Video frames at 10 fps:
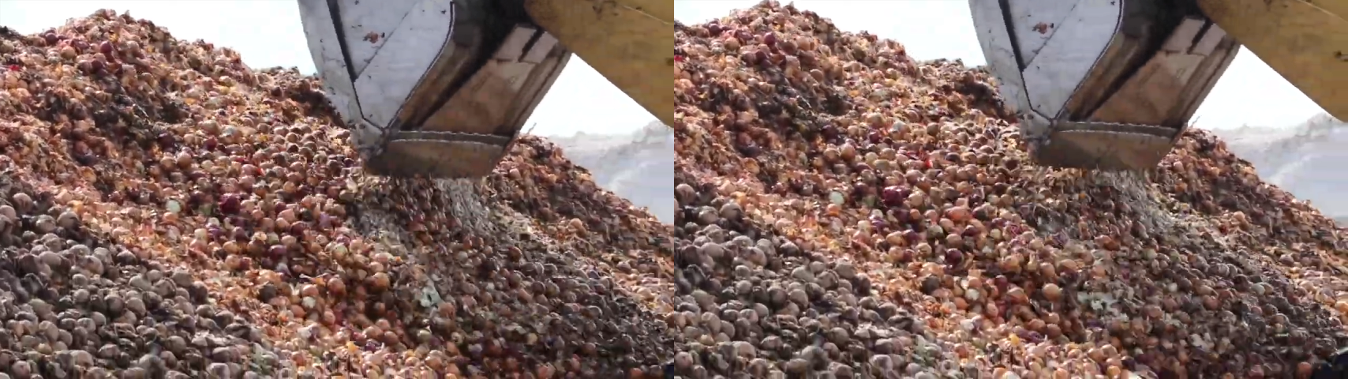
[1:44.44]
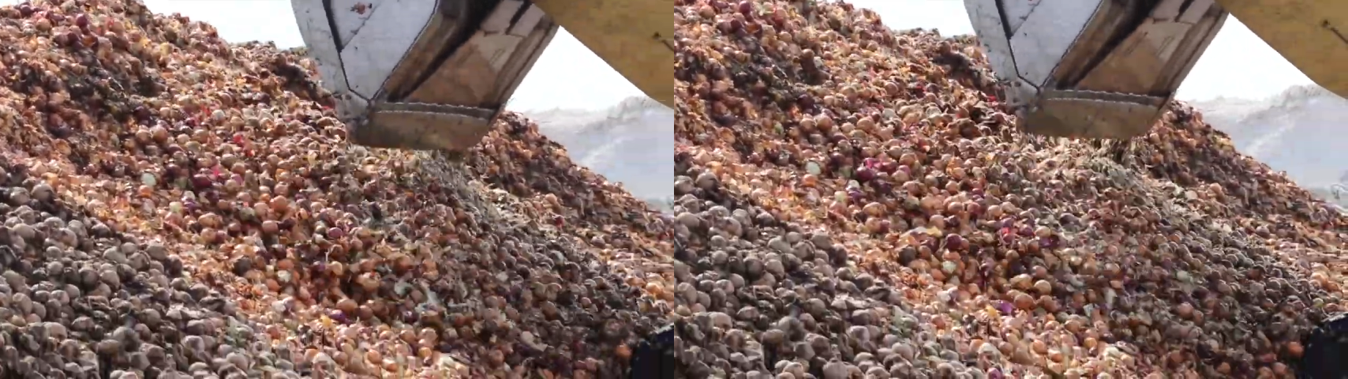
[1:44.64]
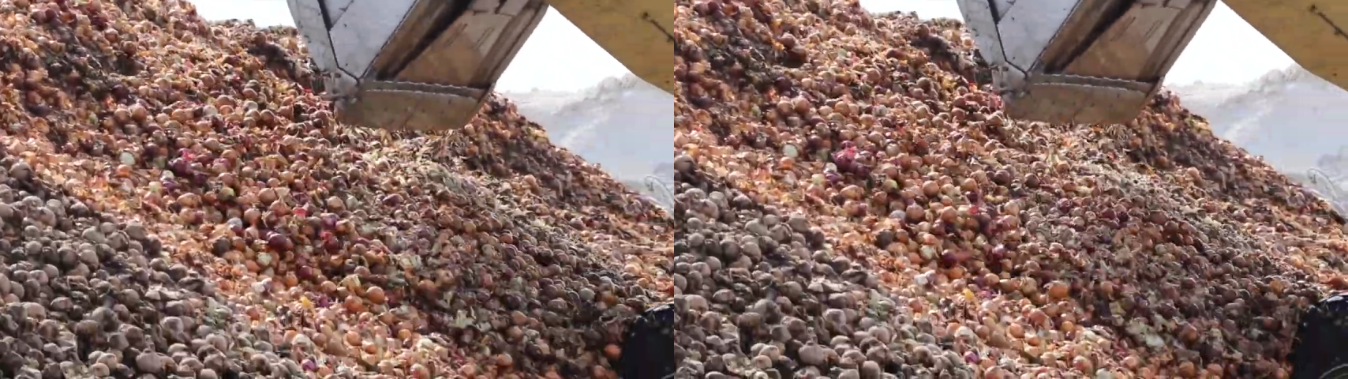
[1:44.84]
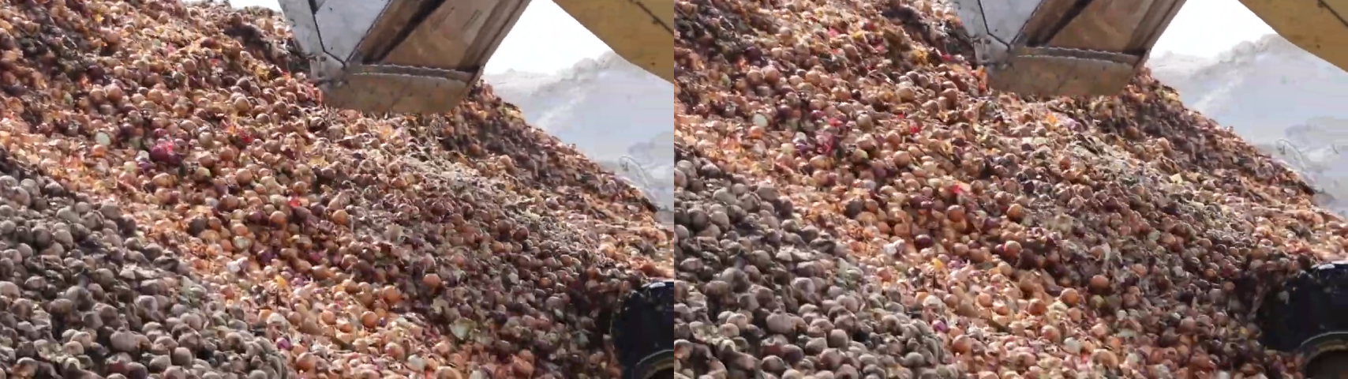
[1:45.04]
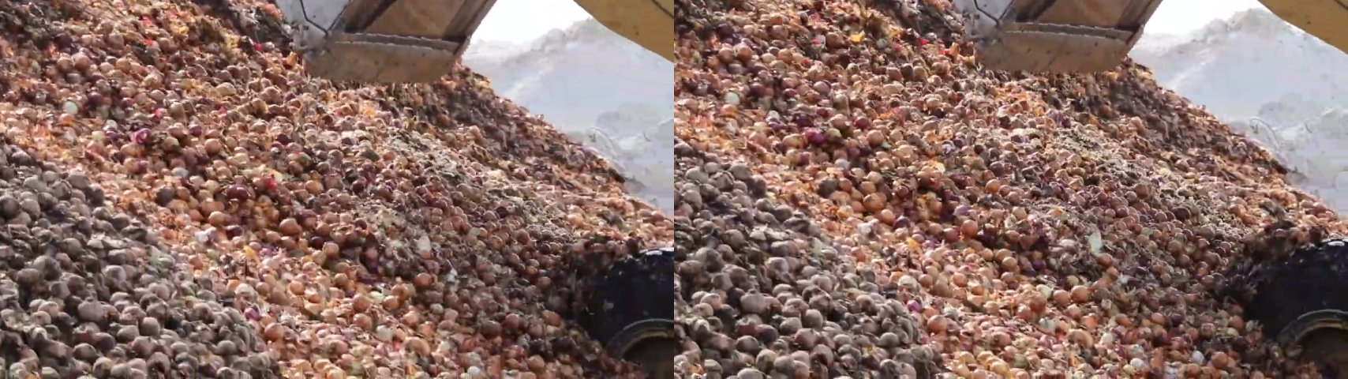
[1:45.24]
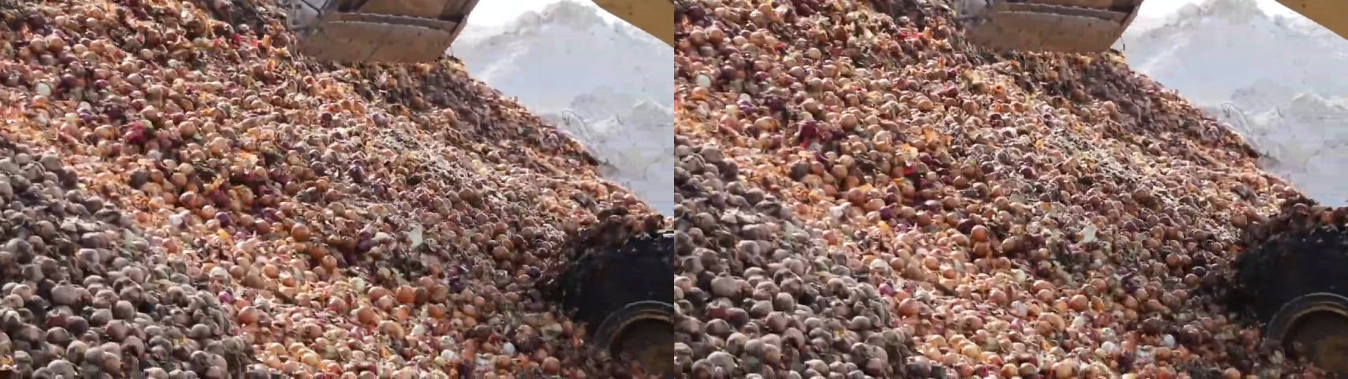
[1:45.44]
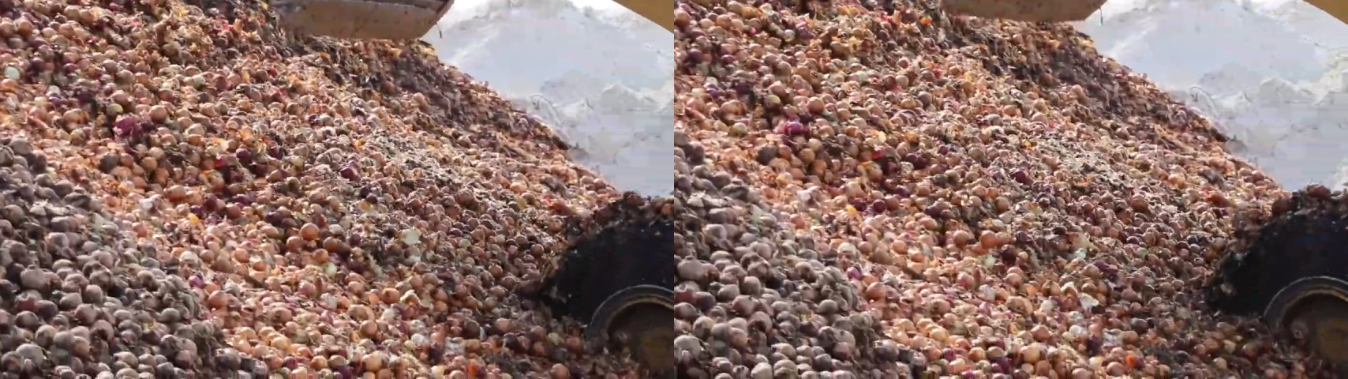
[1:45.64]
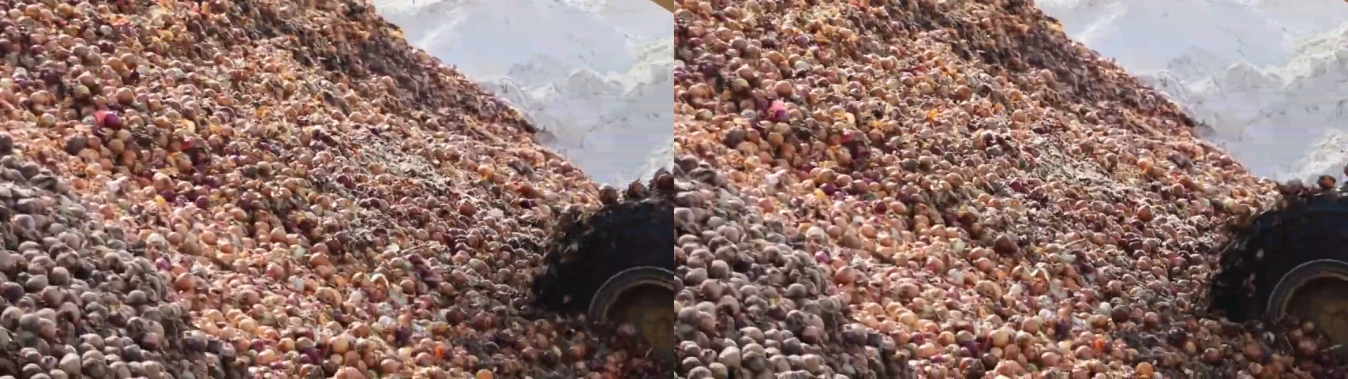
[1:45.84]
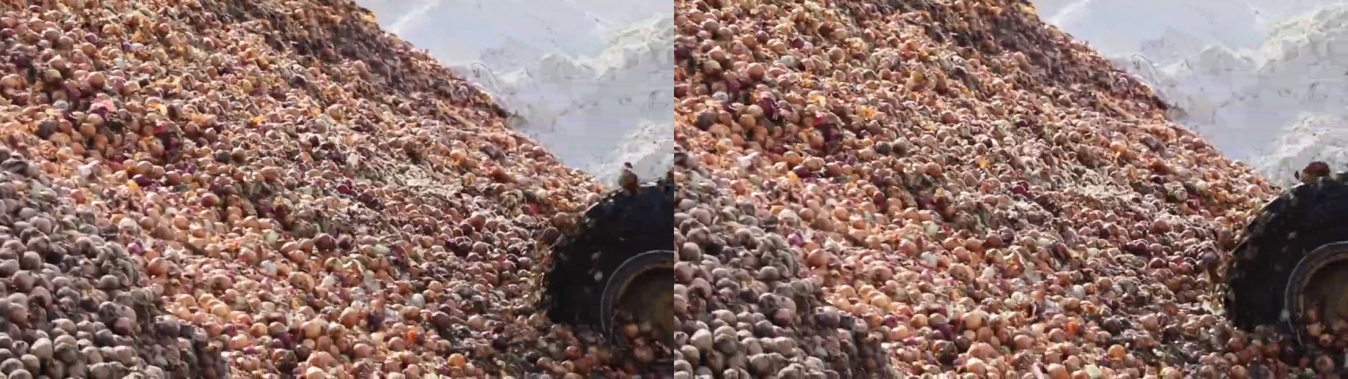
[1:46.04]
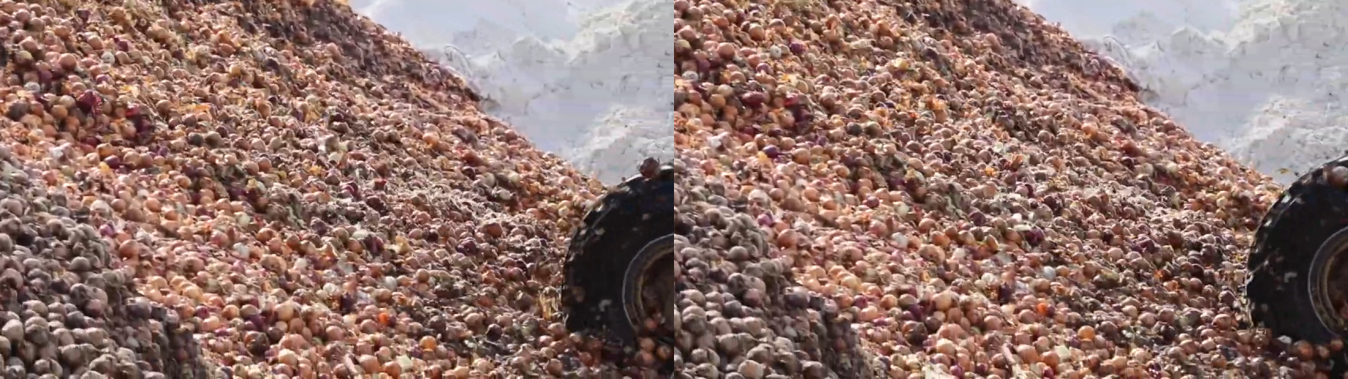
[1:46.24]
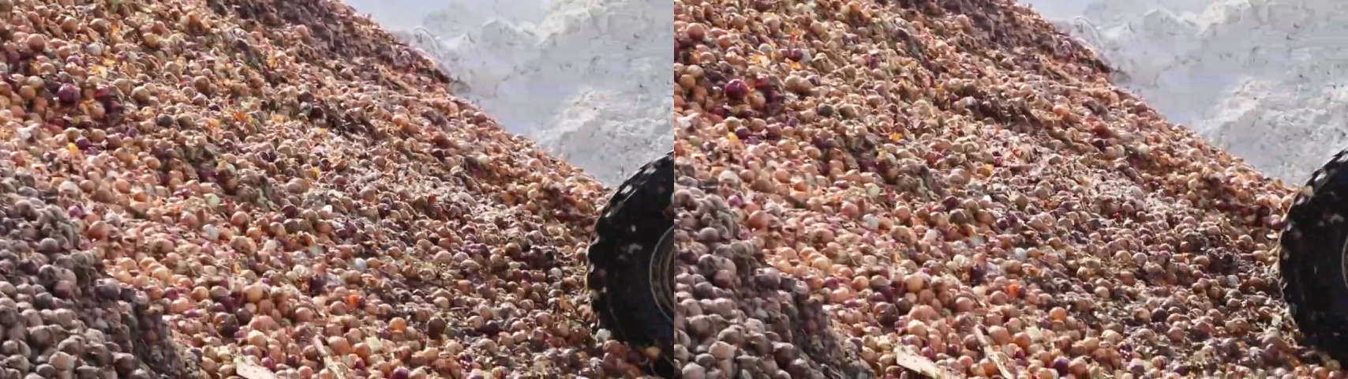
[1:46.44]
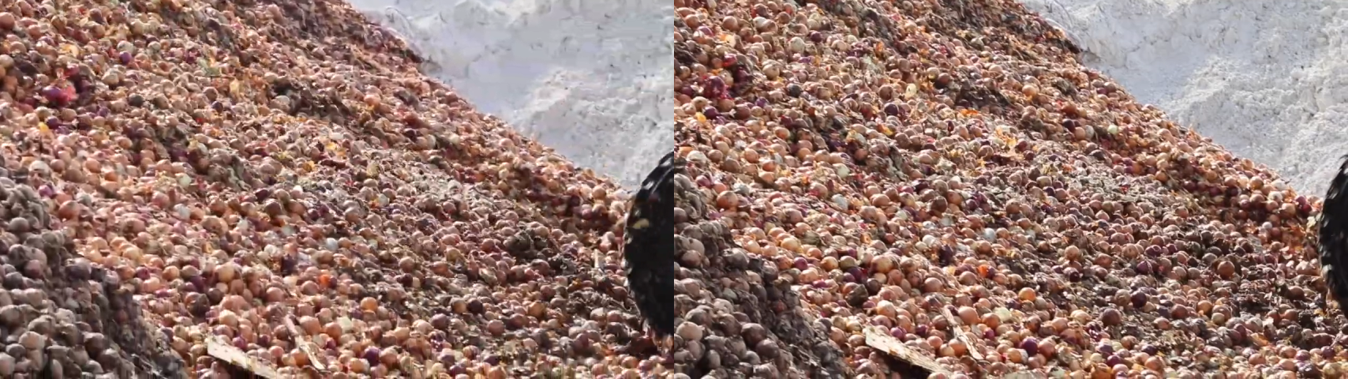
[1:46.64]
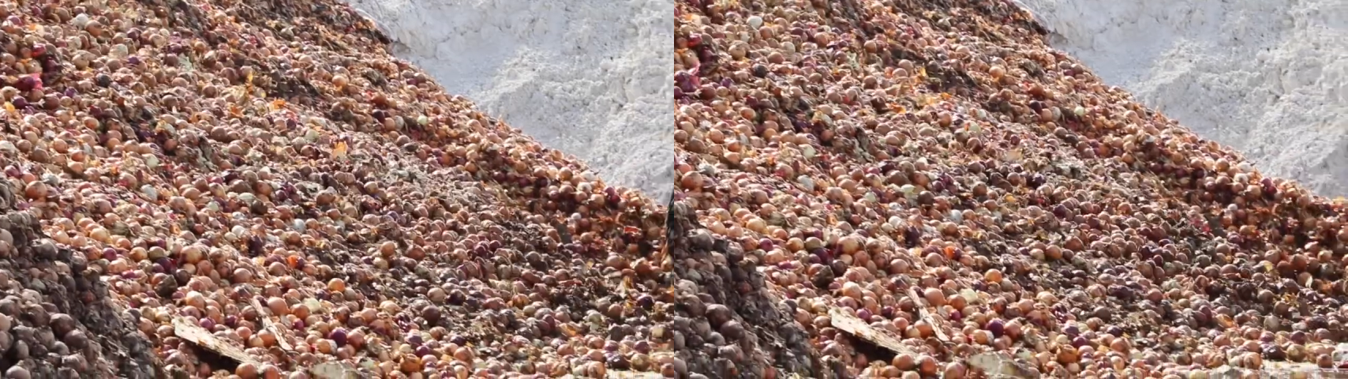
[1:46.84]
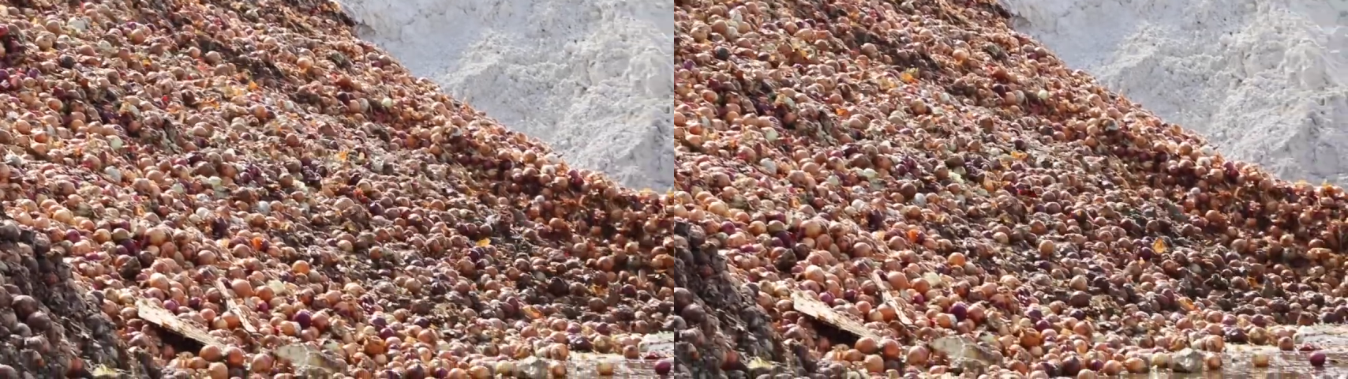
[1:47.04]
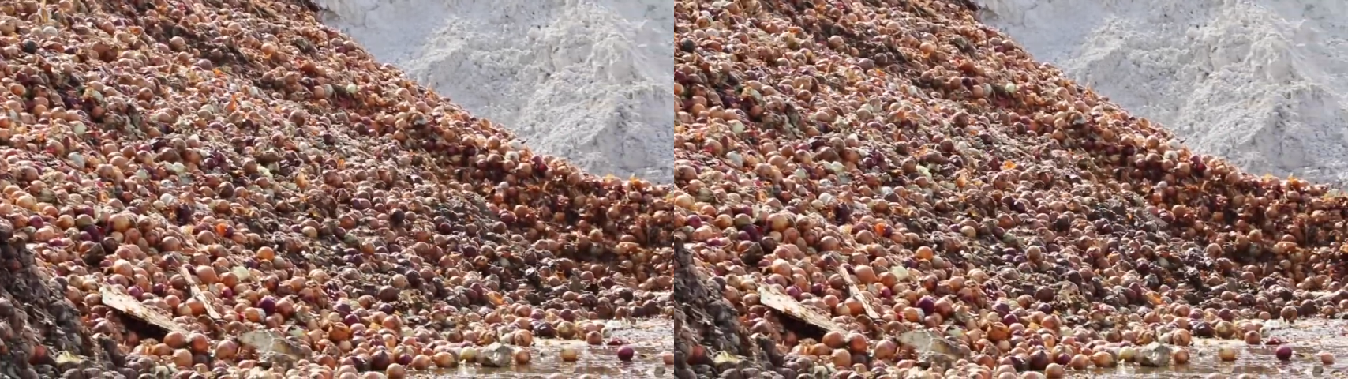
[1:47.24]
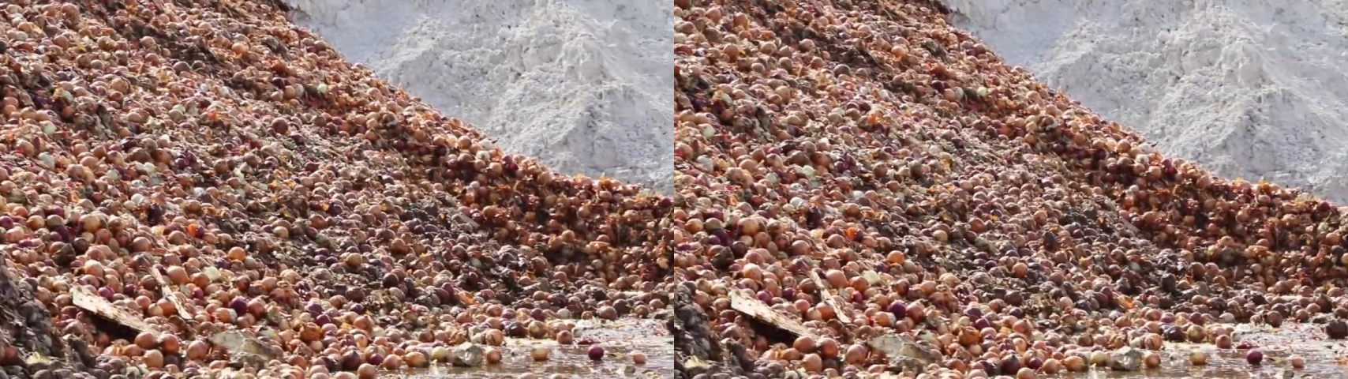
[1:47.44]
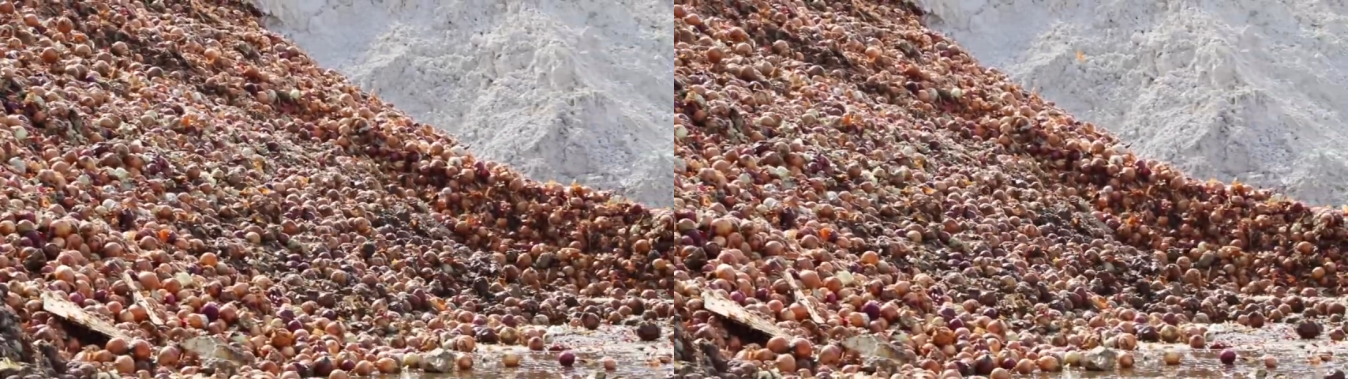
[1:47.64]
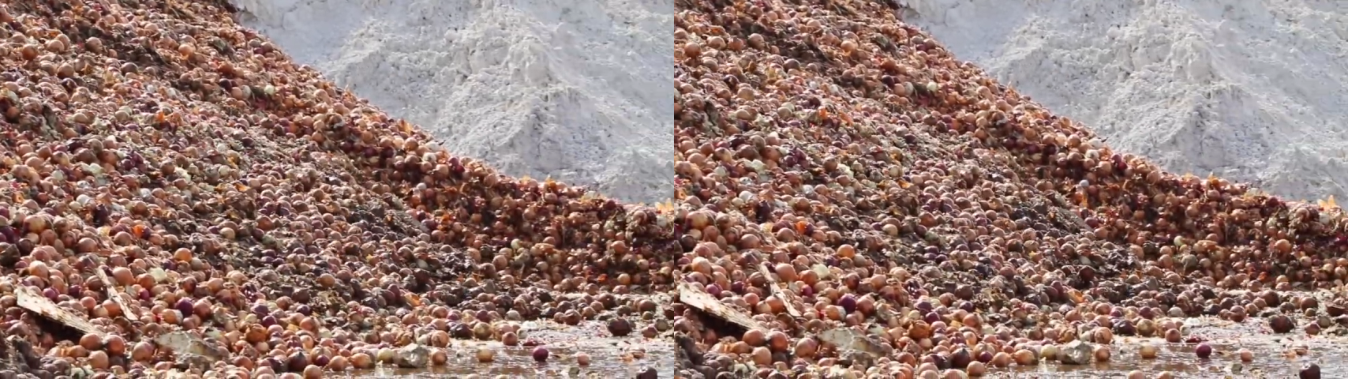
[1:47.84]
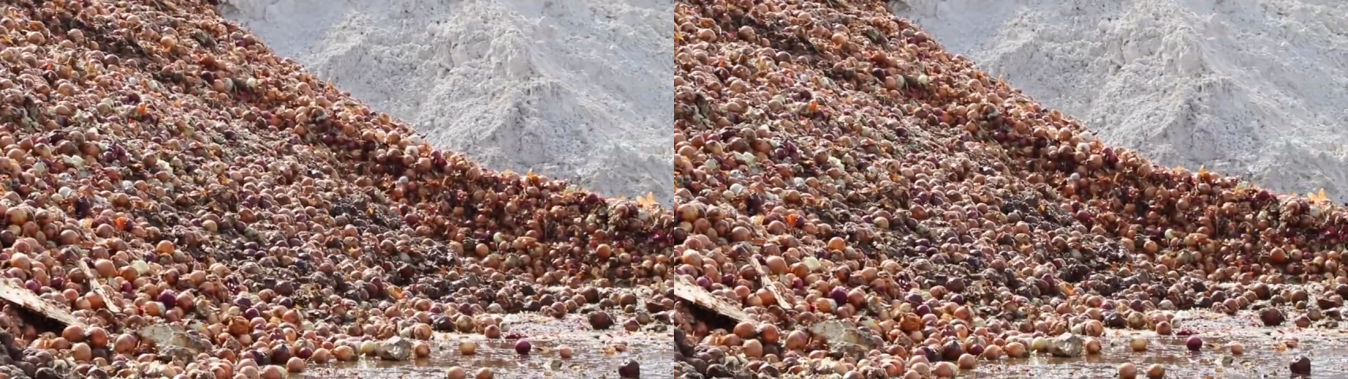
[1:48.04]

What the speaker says: (no speaker visible)